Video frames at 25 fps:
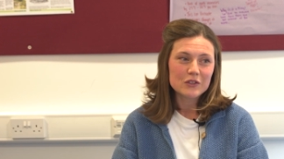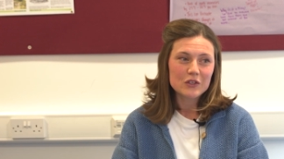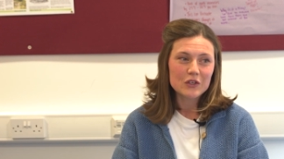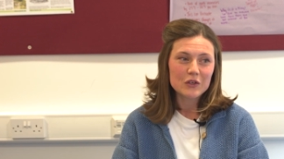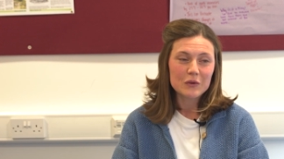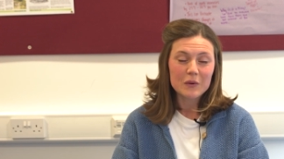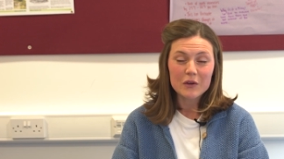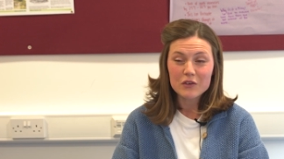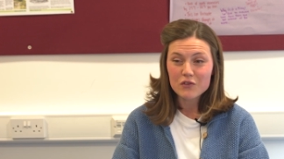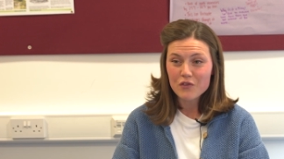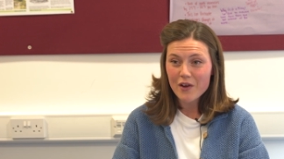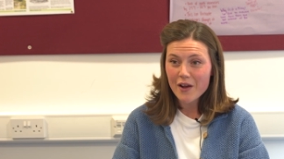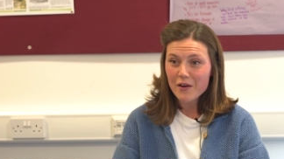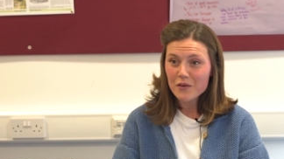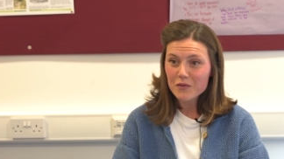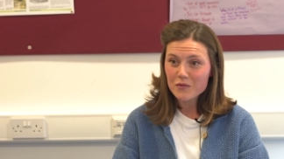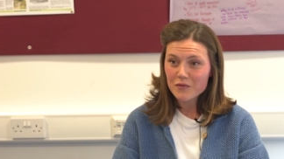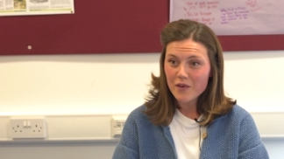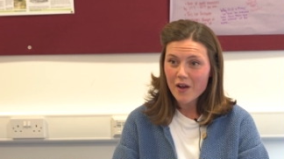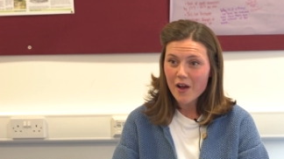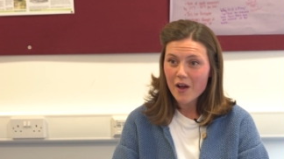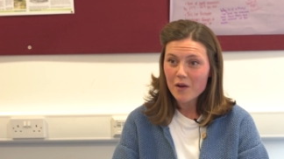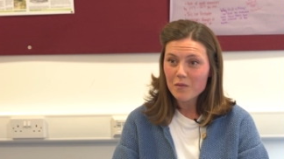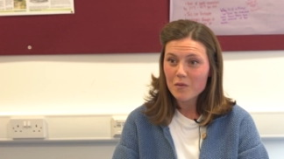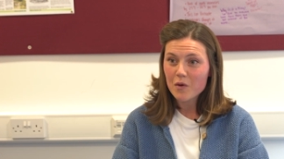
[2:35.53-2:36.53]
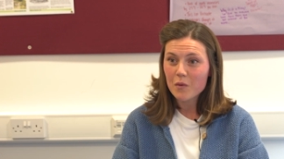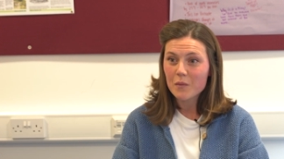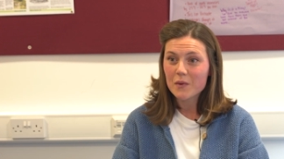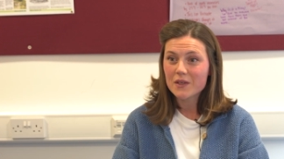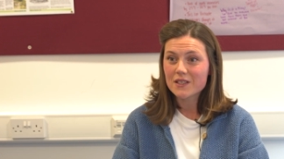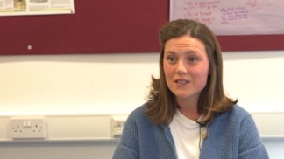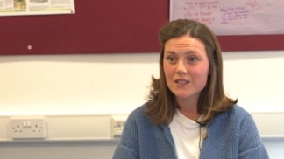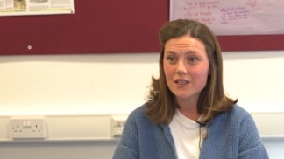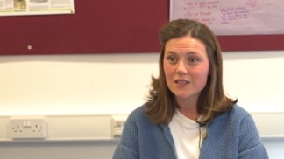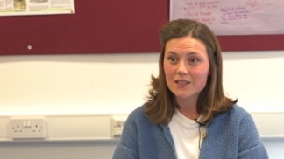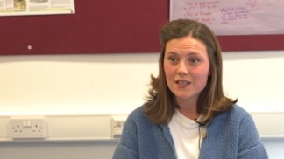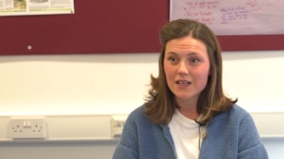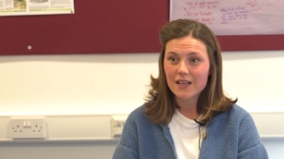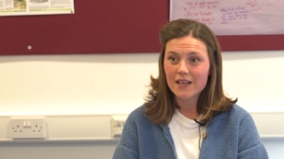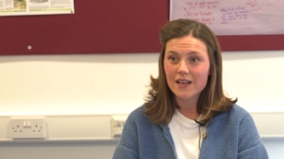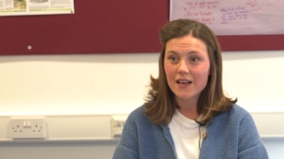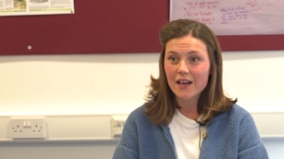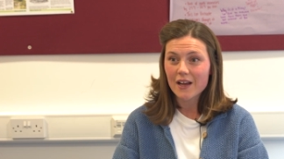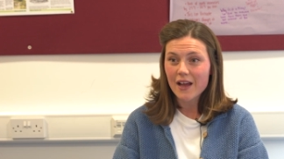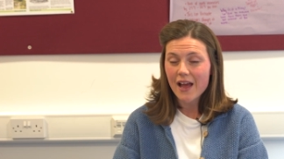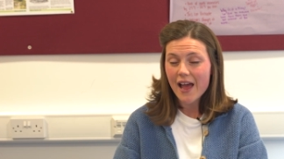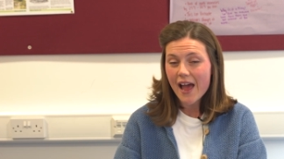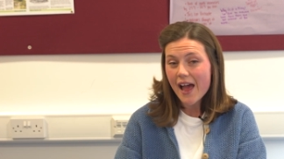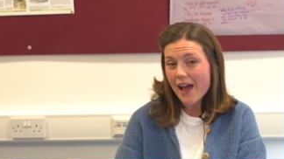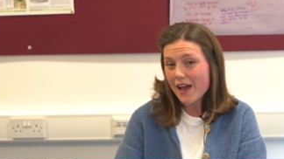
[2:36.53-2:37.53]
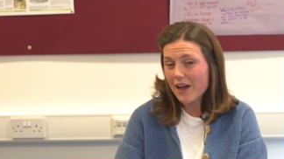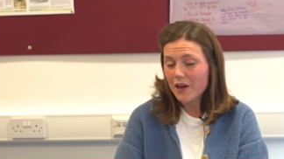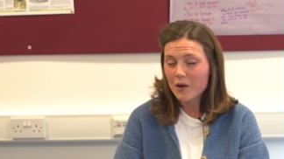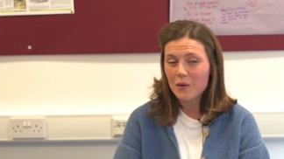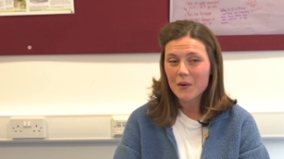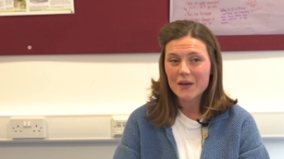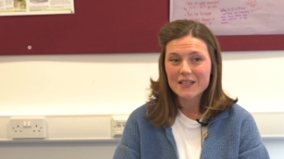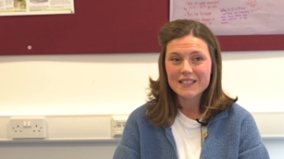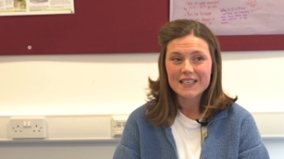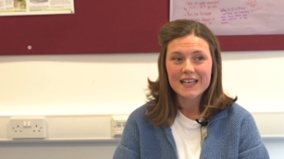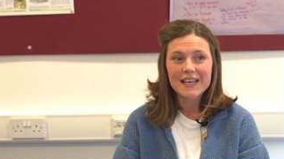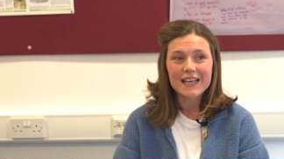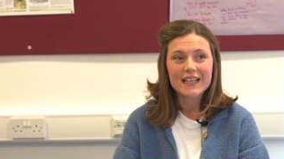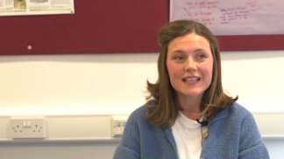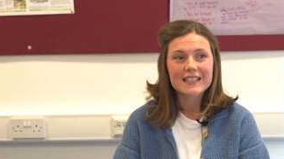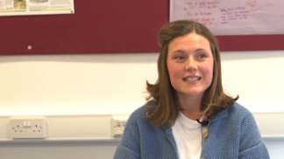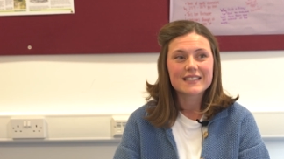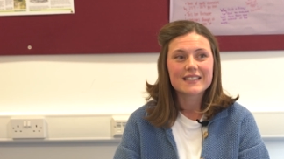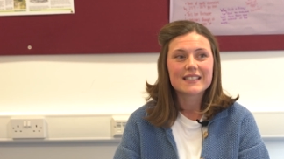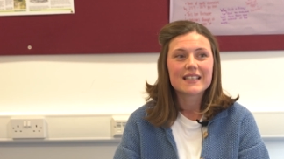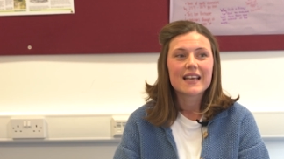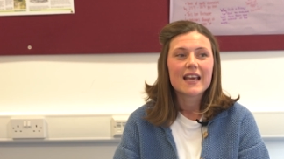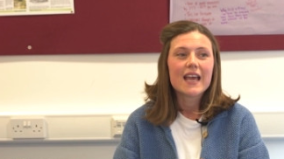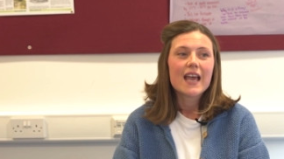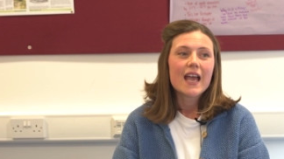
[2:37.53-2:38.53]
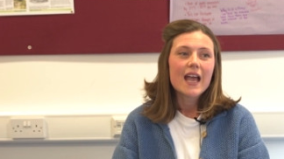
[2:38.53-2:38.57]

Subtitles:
to a trout farm when we're studying aquatics.